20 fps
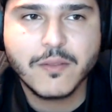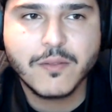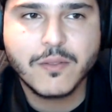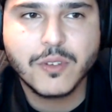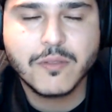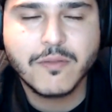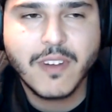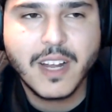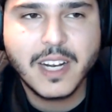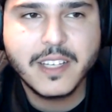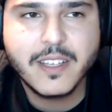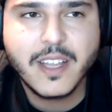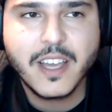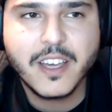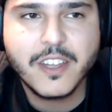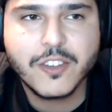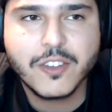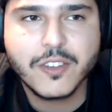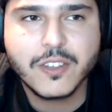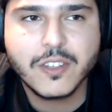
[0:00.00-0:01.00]
For
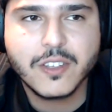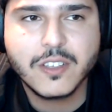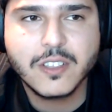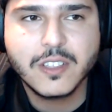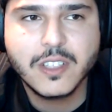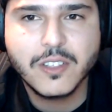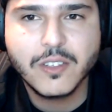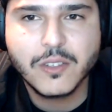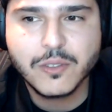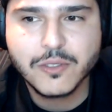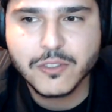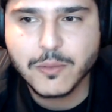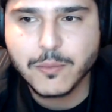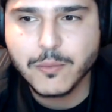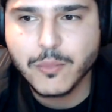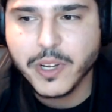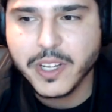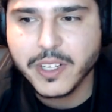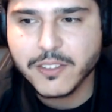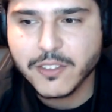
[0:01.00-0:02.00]
validation, it also
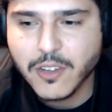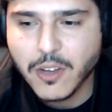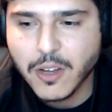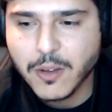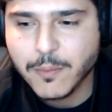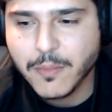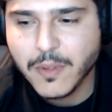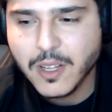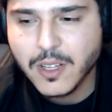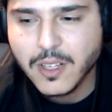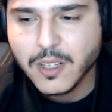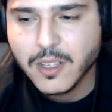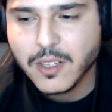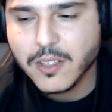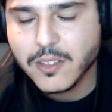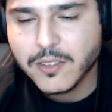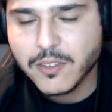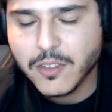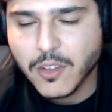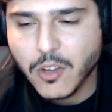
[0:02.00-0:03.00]
brings some,
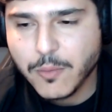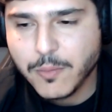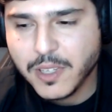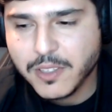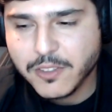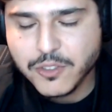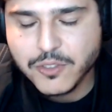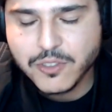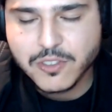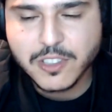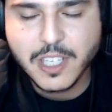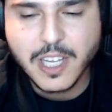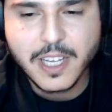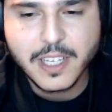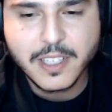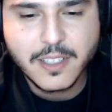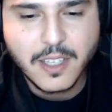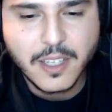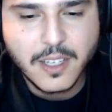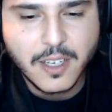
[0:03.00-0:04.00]
as you said,